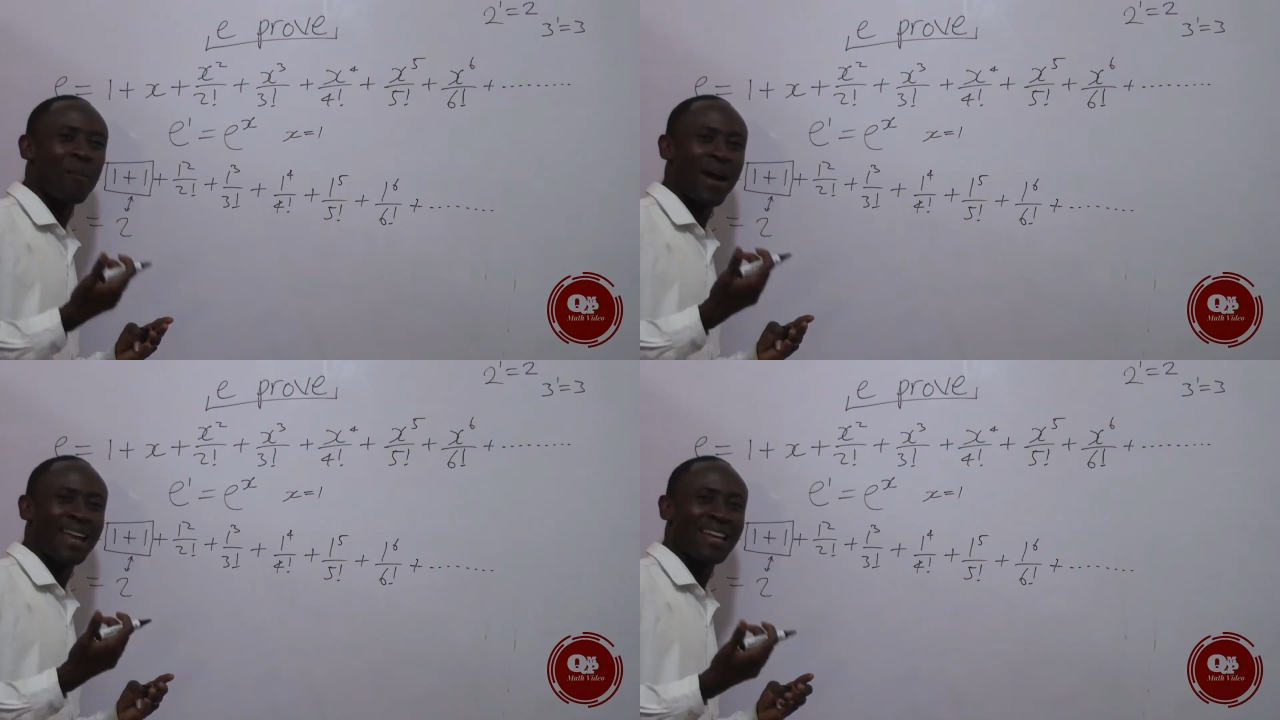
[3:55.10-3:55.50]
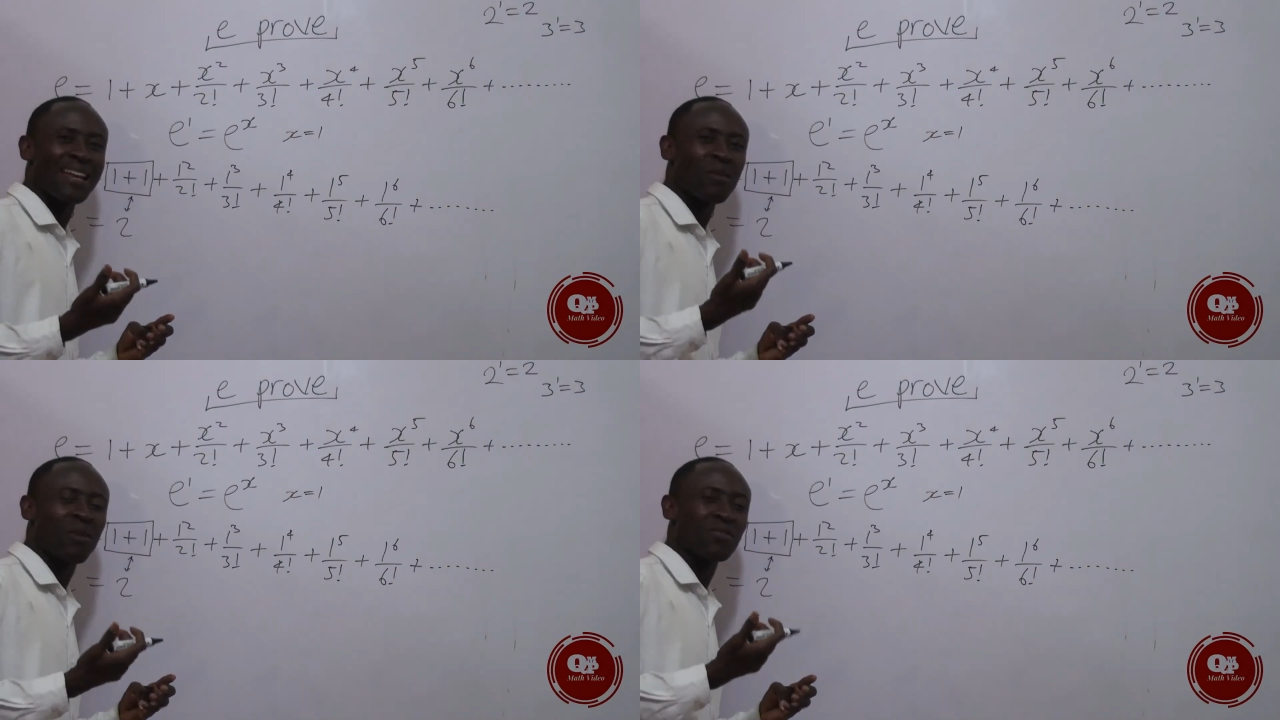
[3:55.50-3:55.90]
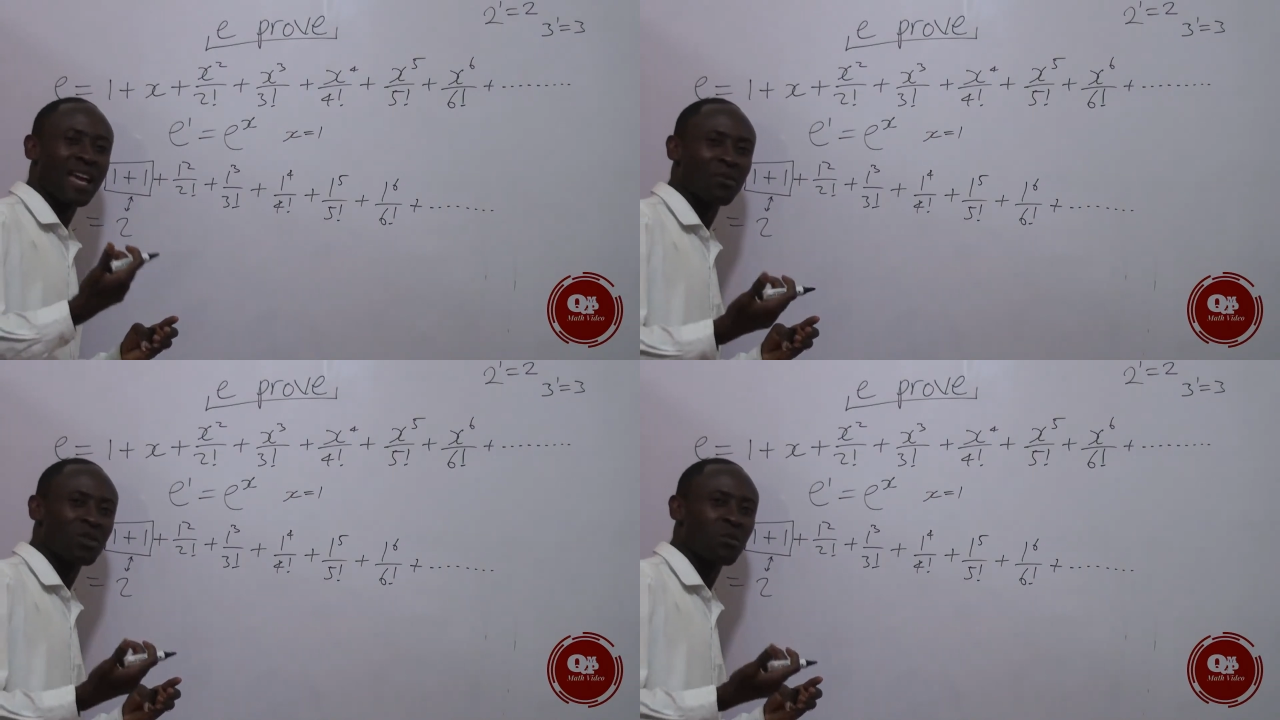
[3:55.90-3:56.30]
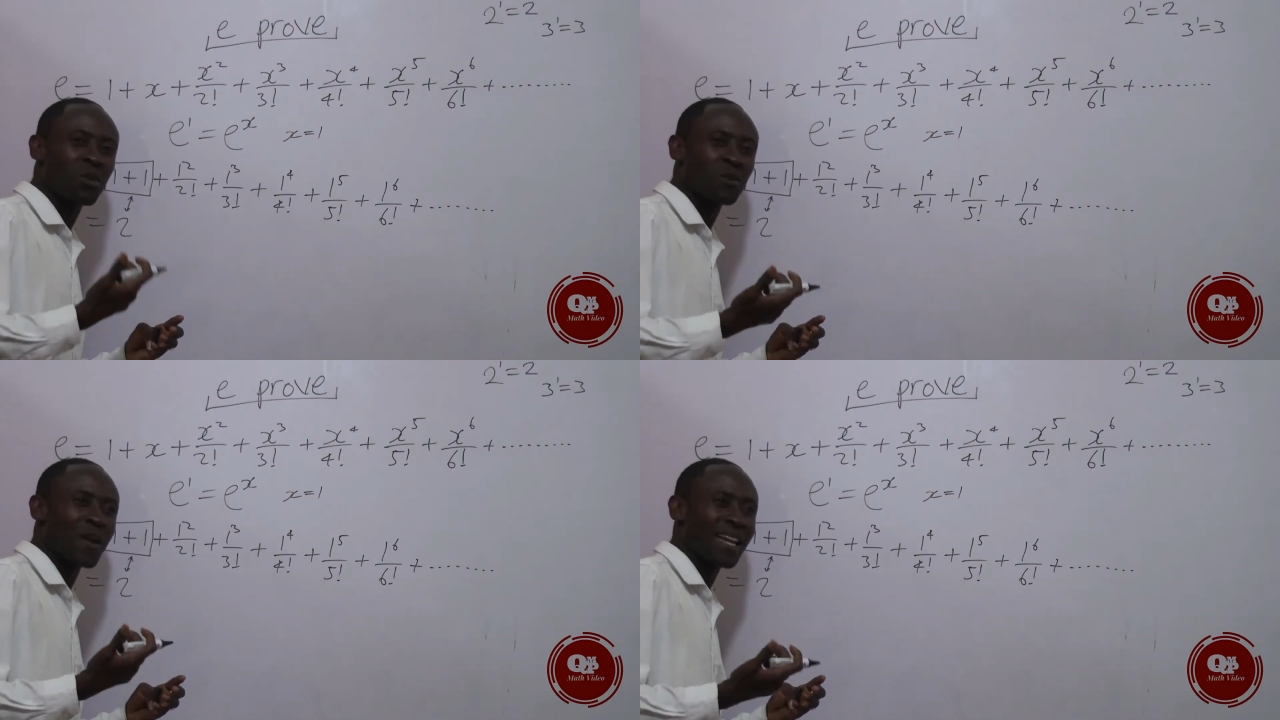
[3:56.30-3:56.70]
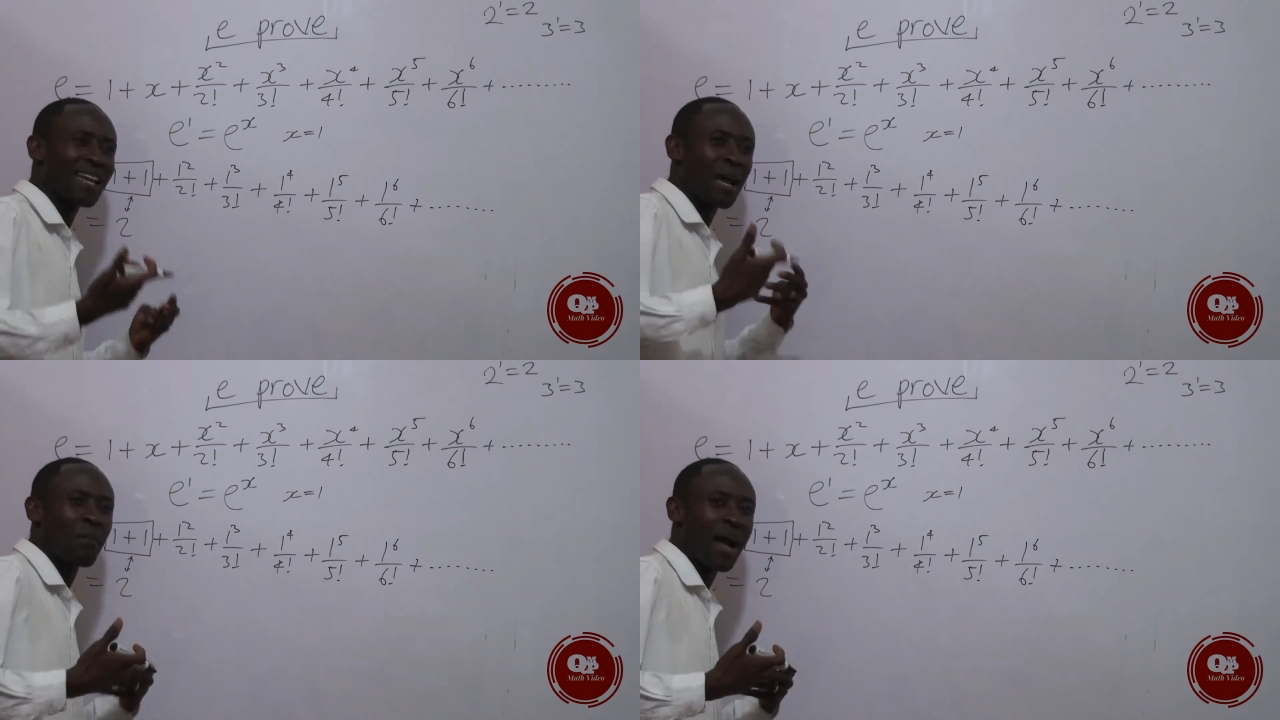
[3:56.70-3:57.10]
by the number of times we multiply the
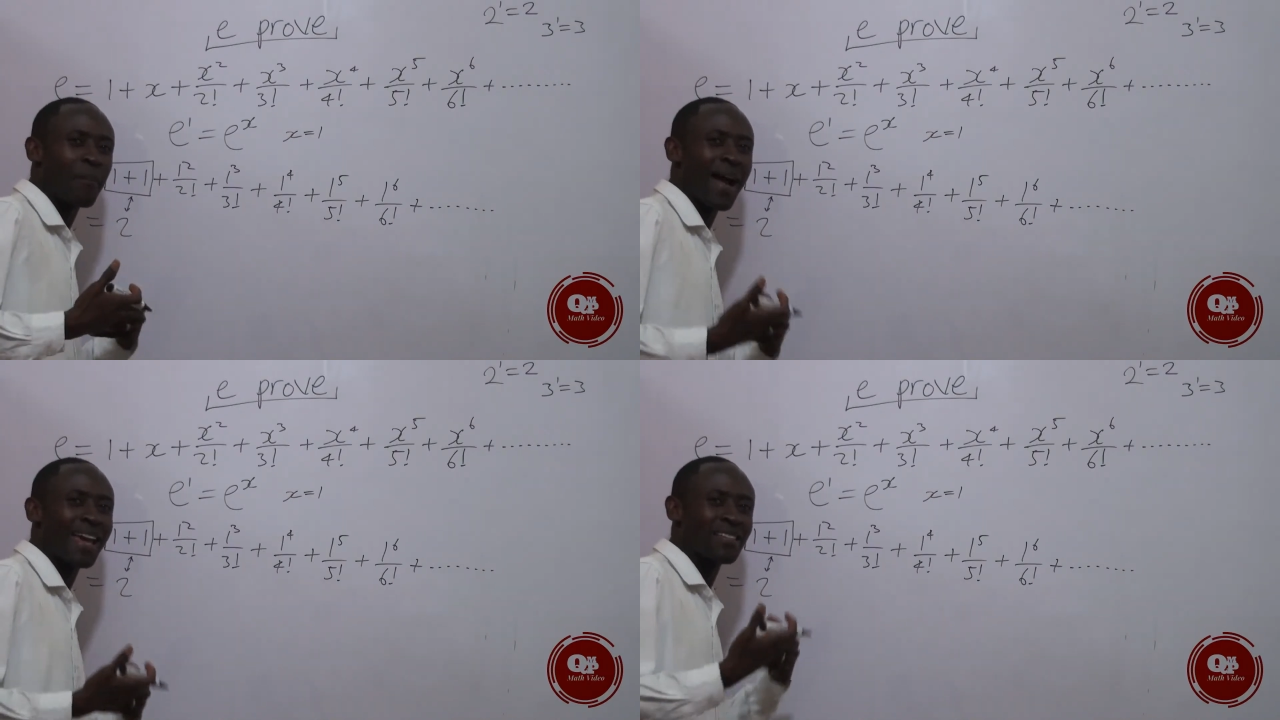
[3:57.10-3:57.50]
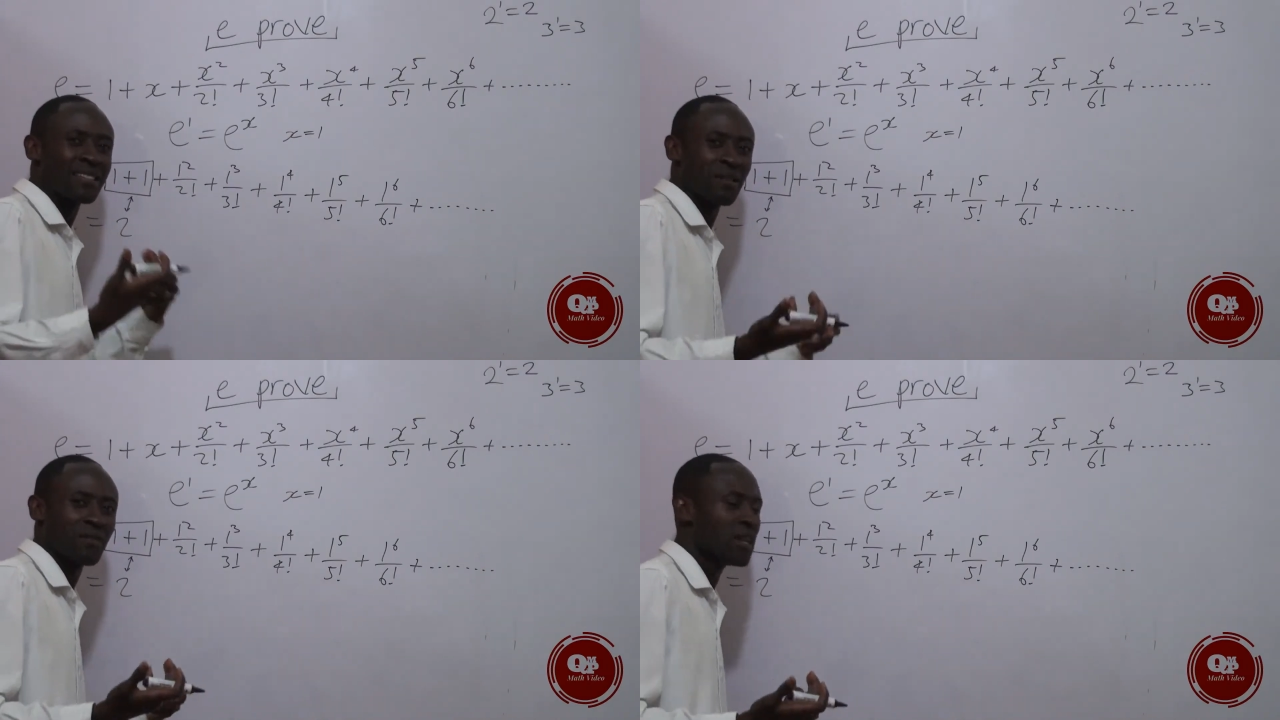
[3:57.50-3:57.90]
number by itself.